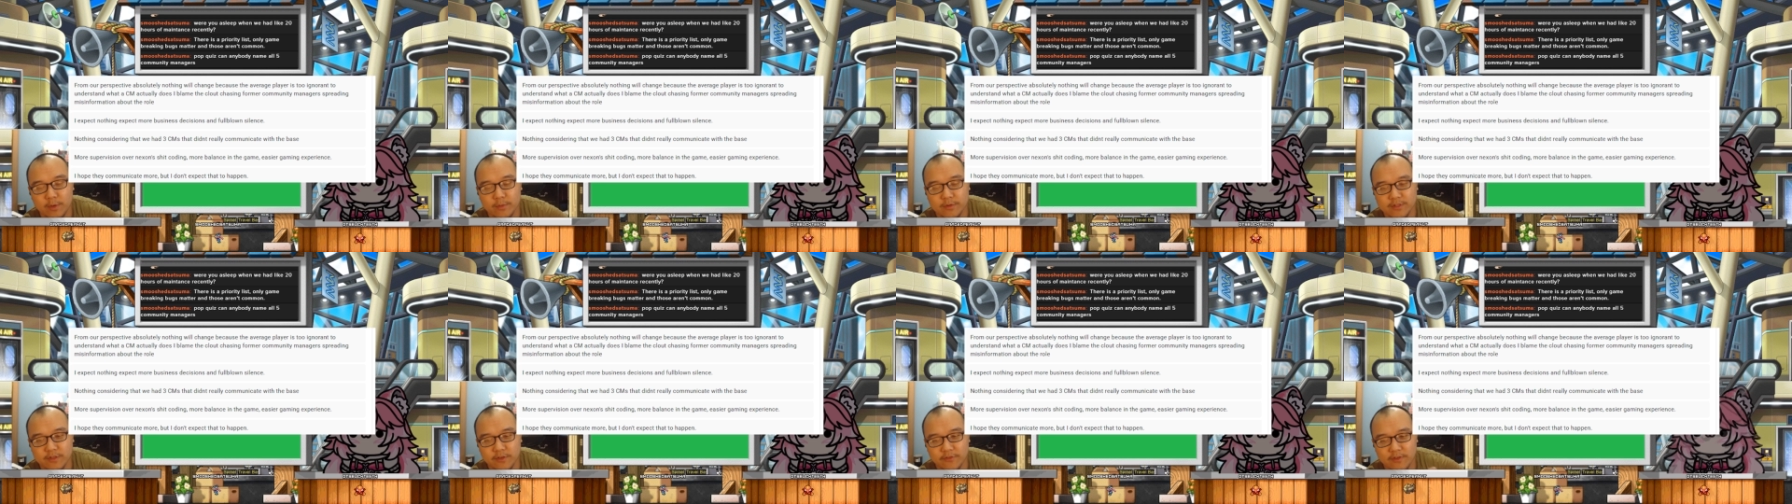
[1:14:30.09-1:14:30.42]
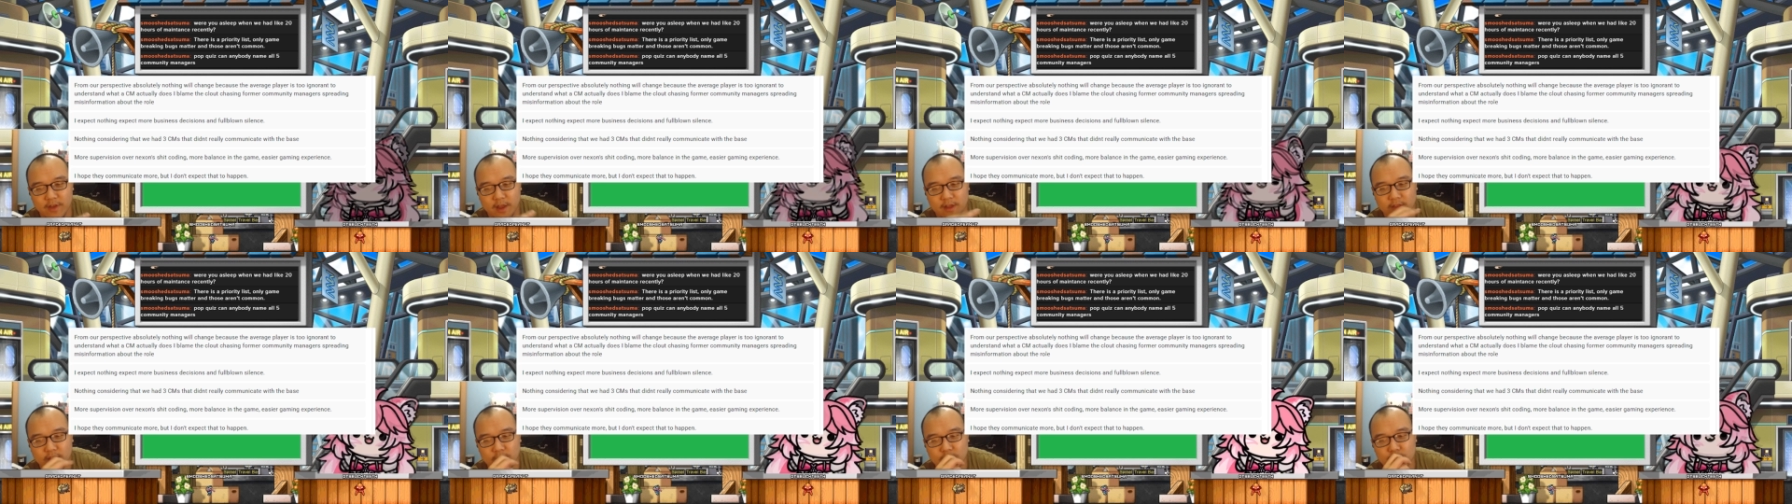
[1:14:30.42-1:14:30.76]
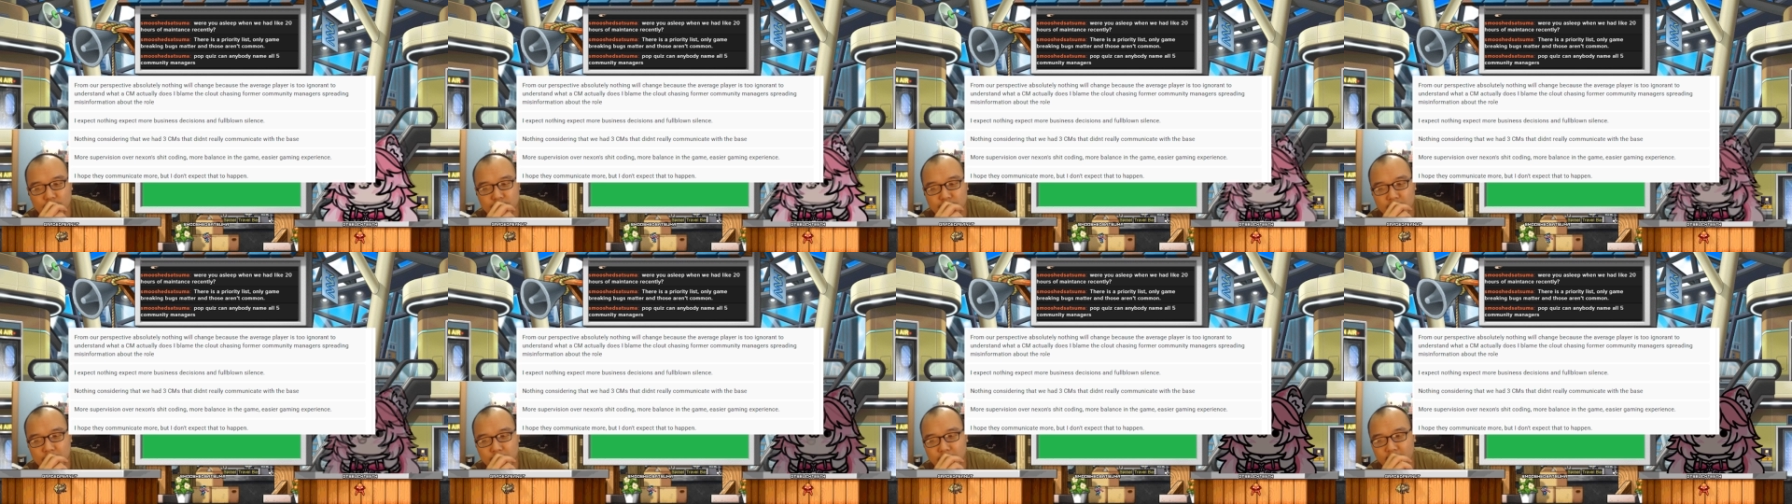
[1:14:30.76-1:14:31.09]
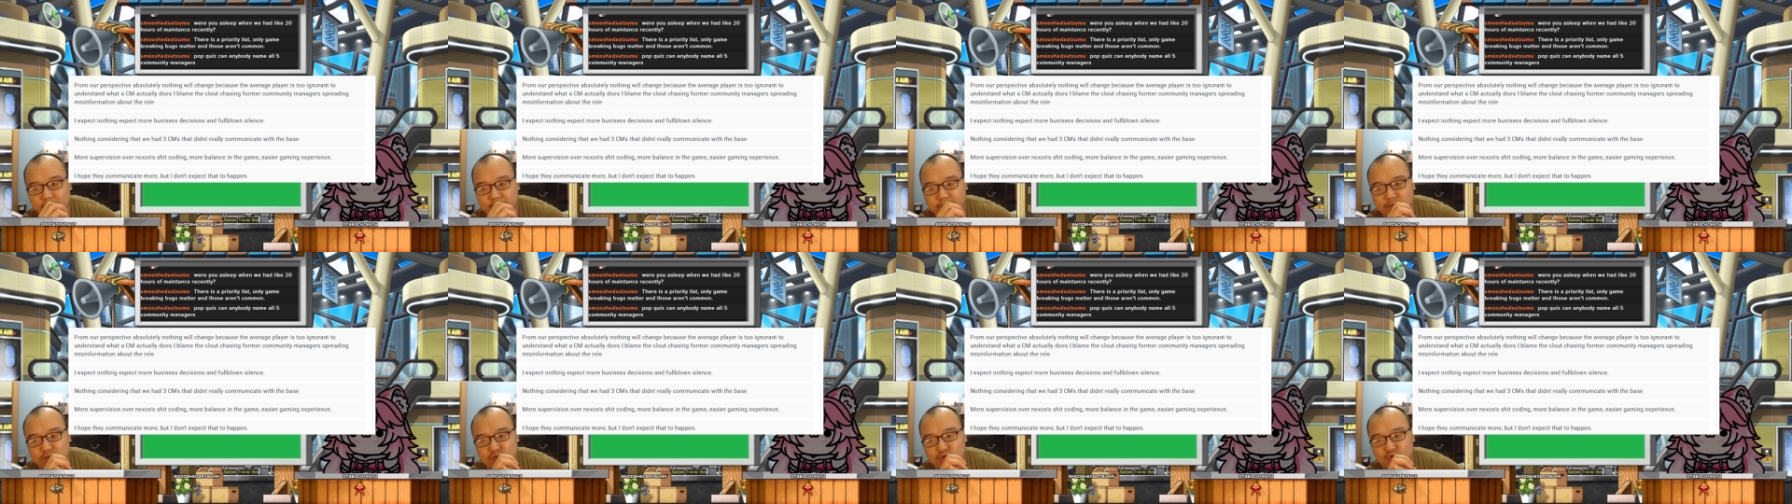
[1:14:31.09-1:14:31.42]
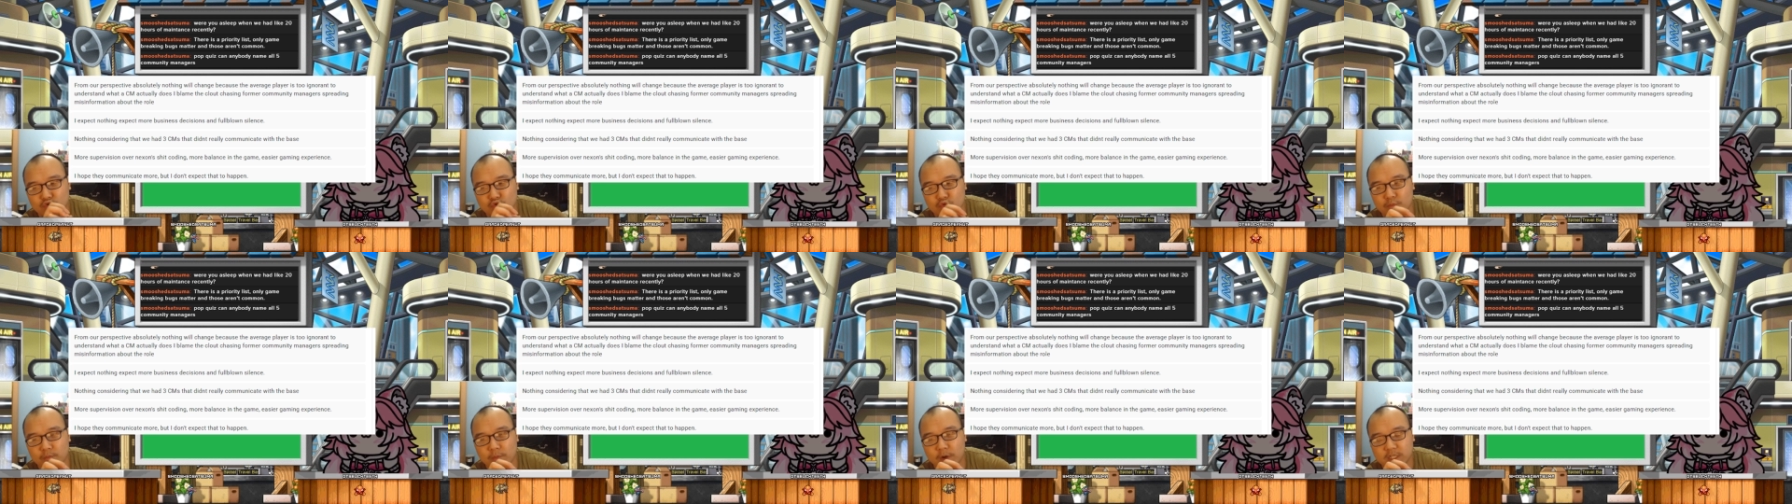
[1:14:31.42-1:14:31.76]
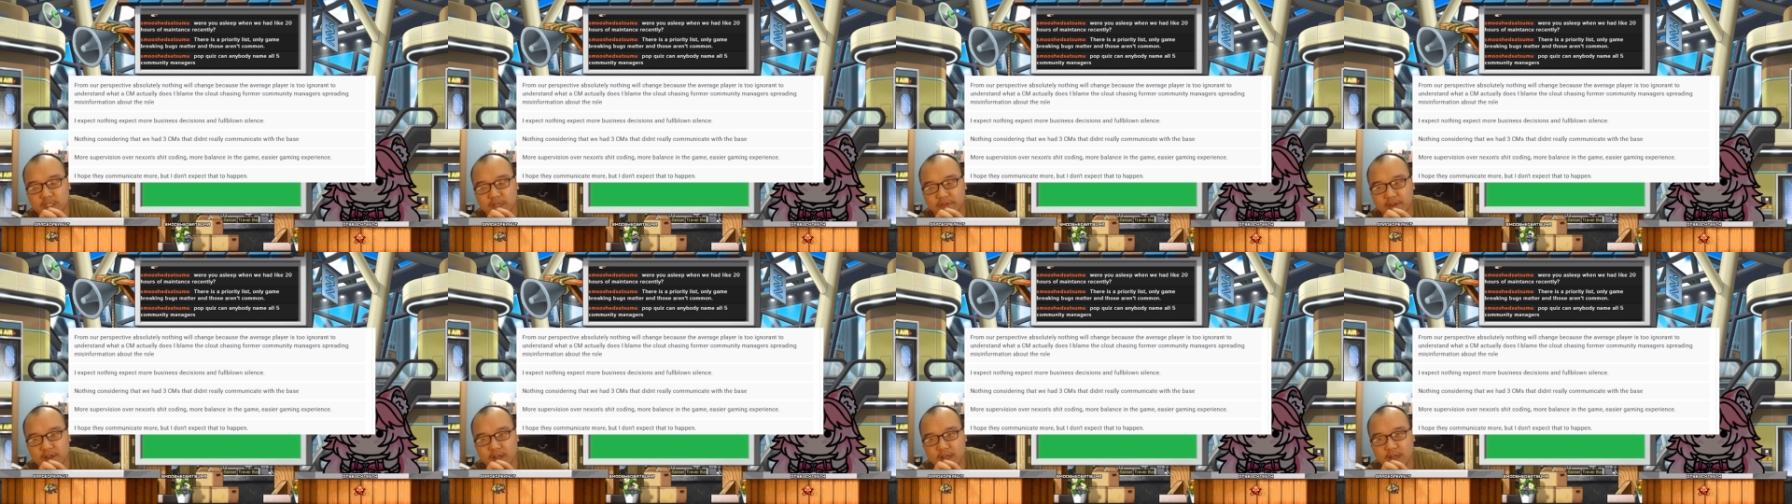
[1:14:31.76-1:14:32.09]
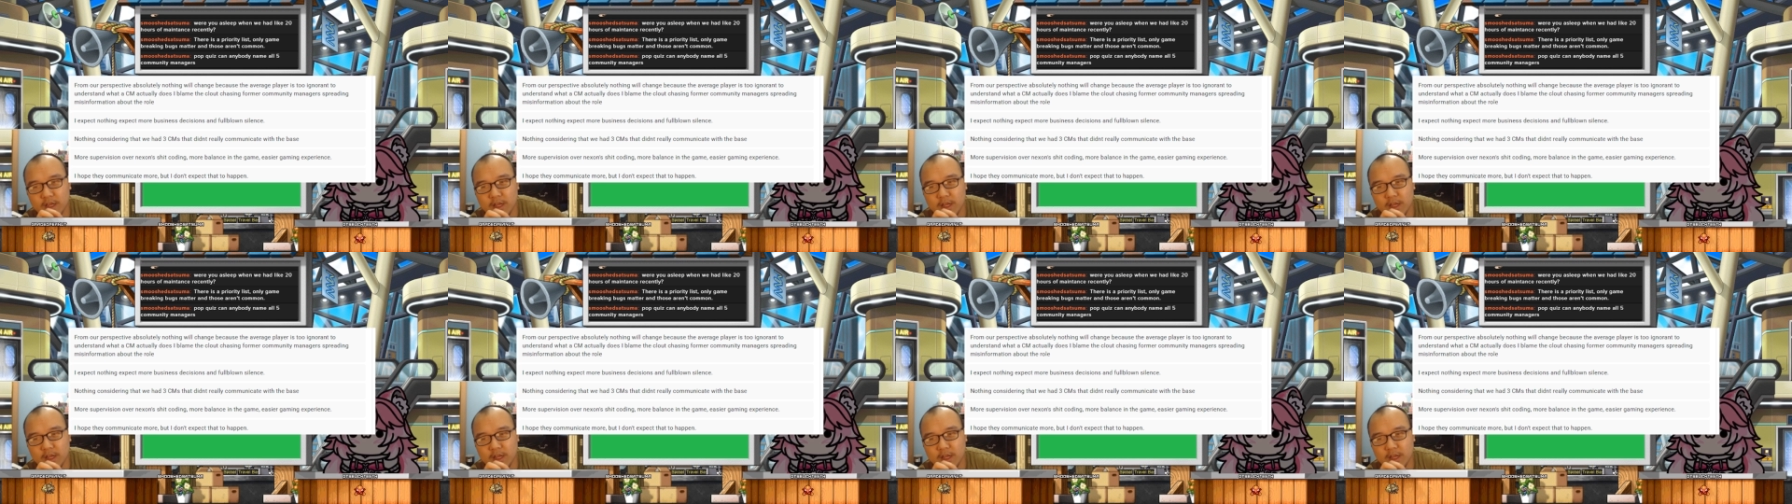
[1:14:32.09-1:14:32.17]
was the fact that people have too much of an